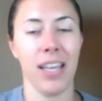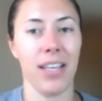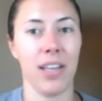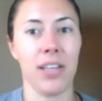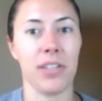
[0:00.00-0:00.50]

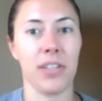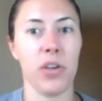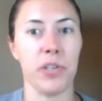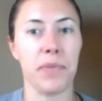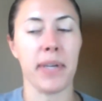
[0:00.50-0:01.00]
is
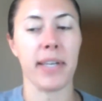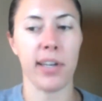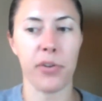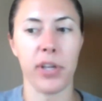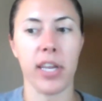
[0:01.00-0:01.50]
huge because
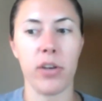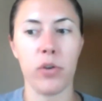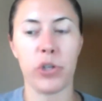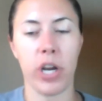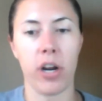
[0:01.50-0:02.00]
not only can you
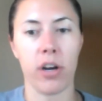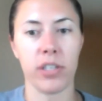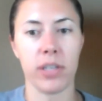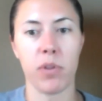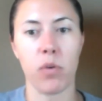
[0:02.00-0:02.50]
share some of